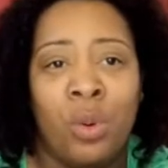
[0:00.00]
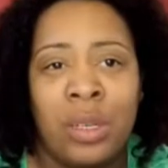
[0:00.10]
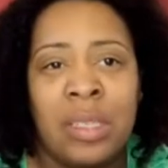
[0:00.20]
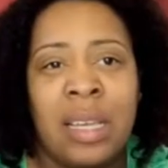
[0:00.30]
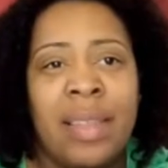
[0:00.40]
is
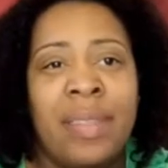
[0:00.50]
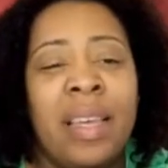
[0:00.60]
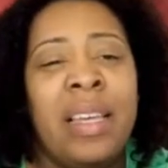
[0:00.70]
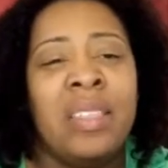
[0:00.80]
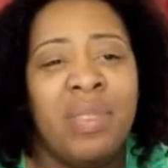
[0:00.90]
saying that he
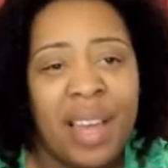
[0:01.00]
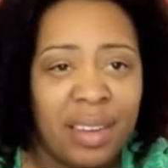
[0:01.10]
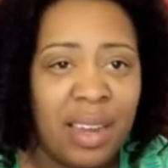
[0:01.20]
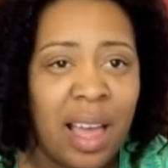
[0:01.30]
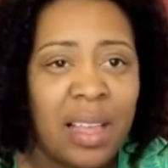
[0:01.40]
is
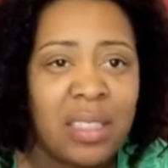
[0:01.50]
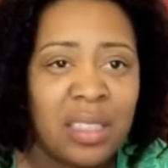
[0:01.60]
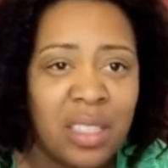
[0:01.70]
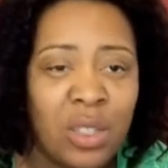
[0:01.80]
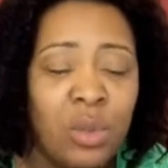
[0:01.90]
vandalizing the
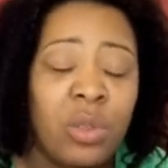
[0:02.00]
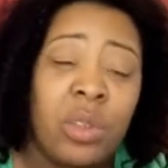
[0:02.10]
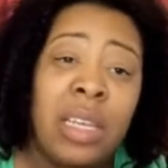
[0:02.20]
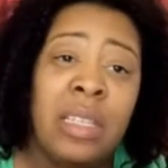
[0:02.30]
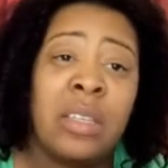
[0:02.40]
school. So
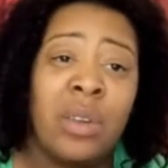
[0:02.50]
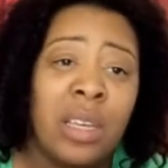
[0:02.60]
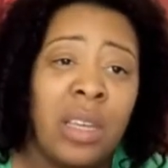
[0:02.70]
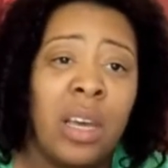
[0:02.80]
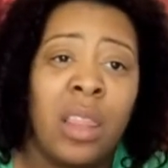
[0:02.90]
he's going to
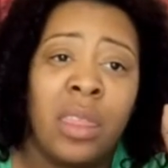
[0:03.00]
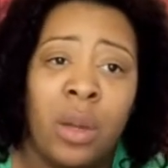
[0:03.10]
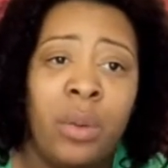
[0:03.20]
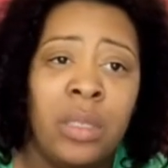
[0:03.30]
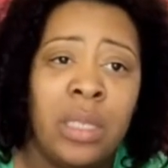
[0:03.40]
get a
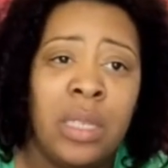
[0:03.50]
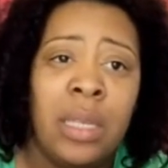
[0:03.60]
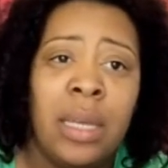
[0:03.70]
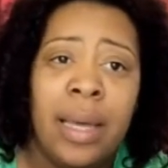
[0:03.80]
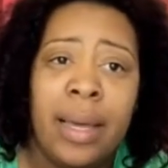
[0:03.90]

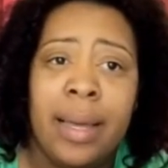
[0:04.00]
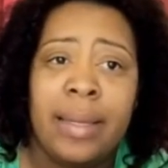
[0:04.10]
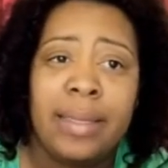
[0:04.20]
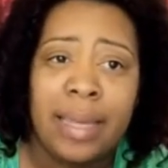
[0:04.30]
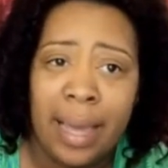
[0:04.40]

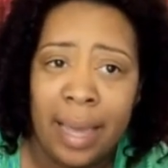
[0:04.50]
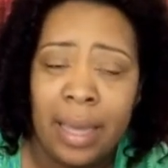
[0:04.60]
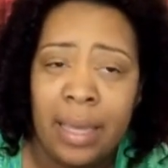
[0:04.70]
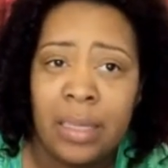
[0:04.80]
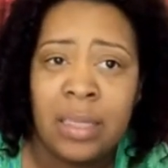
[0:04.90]
30-day
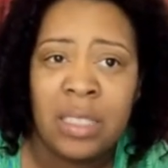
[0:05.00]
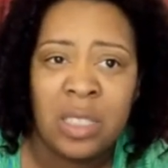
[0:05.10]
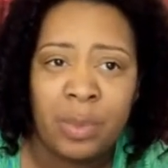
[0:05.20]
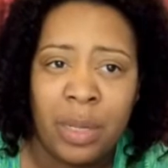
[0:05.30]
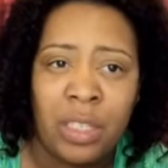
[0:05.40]

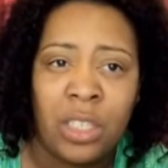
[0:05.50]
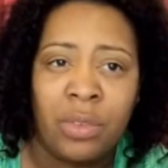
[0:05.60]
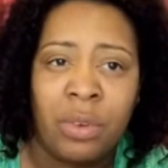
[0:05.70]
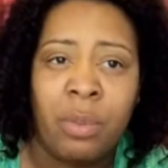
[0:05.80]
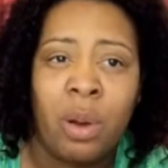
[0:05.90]
suspension for
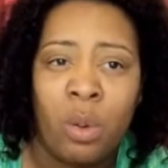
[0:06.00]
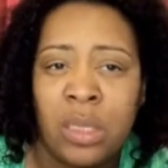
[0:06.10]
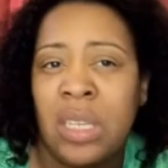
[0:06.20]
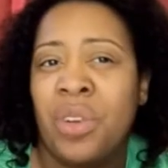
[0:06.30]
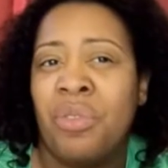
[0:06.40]
posting
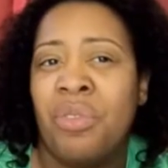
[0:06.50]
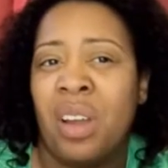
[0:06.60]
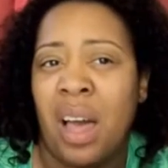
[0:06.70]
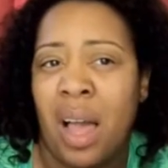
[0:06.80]
a flyer.